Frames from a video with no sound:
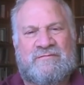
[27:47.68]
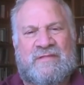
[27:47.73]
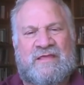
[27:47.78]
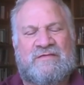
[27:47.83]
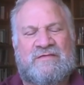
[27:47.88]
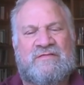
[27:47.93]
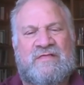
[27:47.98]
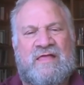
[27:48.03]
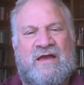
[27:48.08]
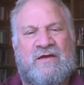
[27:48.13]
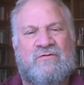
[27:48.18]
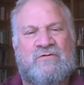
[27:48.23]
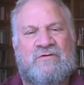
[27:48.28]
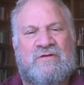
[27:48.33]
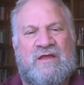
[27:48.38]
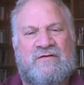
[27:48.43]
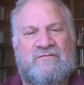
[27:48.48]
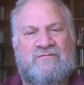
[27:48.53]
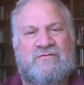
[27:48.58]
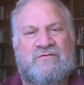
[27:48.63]
it's now or
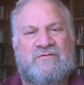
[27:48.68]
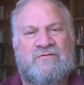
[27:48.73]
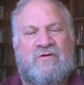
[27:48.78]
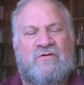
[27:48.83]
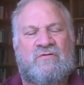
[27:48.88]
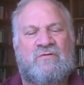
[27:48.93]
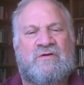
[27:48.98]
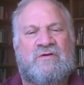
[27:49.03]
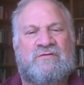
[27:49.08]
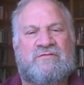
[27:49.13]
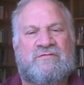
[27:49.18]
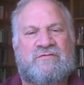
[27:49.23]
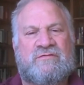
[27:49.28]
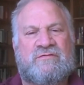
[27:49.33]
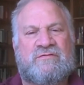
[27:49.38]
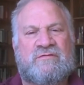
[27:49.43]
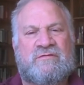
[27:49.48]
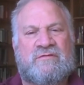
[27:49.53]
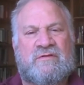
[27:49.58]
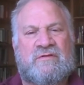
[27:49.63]
never, as always.
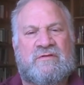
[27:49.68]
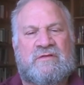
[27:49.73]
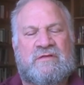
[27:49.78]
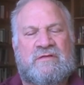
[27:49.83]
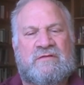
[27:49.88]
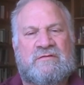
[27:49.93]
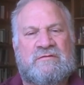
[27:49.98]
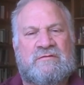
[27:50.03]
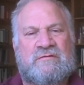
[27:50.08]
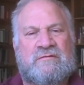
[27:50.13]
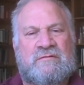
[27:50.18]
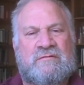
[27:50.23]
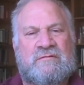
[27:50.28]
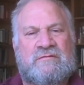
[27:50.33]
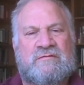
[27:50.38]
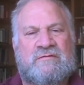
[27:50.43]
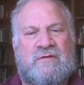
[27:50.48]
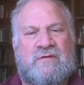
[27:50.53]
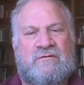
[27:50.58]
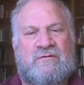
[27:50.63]

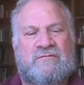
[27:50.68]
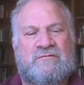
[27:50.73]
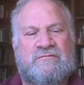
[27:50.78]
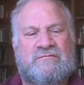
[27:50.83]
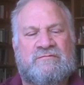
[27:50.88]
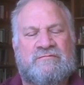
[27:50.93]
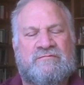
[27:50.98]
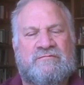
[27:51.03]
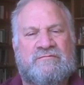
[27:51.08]
So